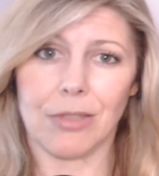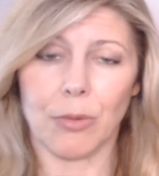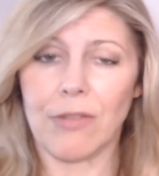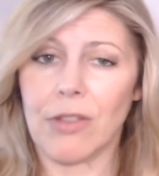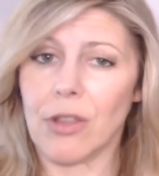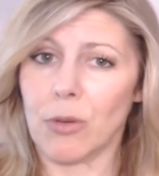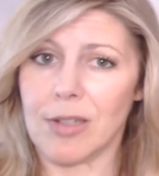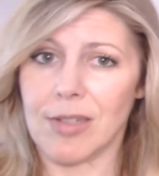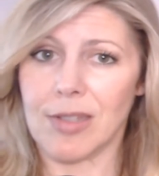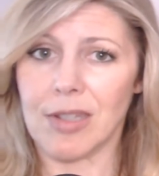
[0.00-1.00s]
So even
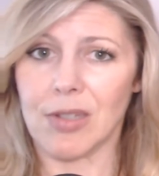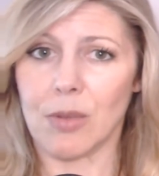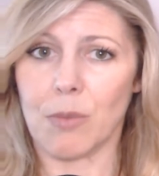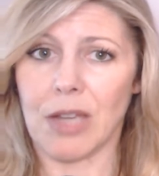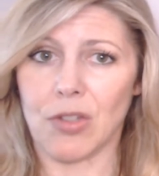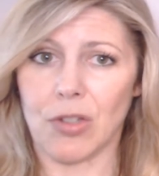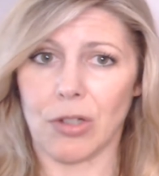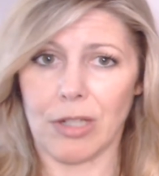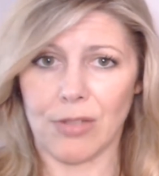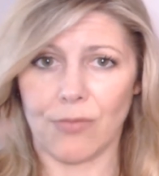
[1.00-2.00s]
though it is this
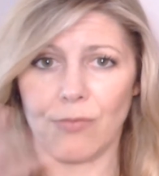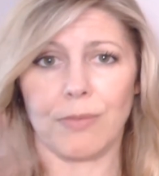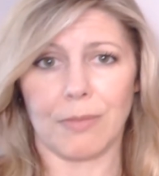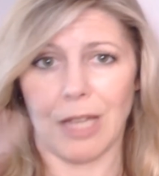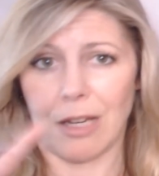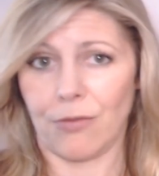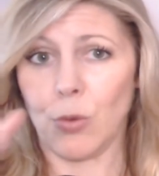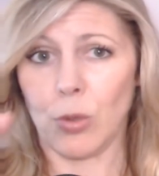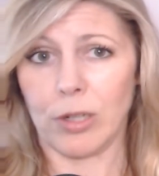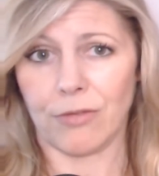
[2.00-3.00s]
semester, it's kind of
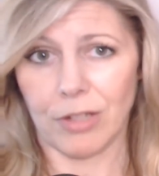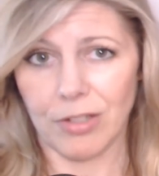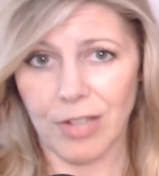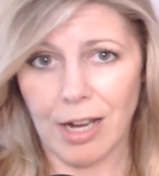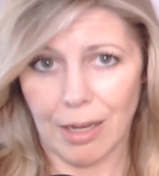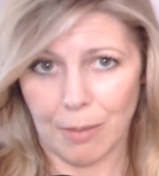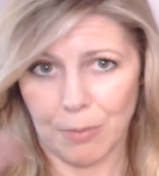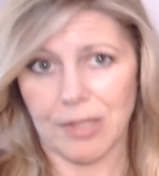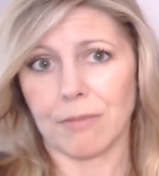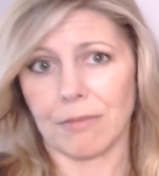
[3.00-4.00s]
4 different
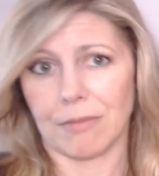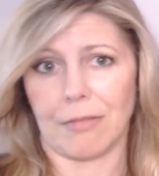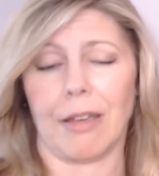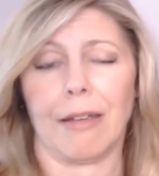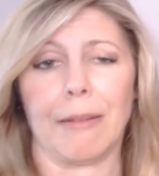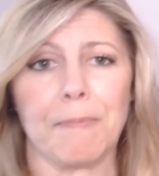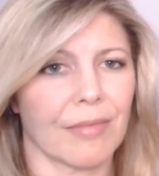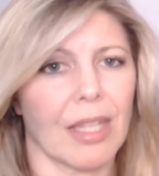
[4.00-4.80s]
times, okay?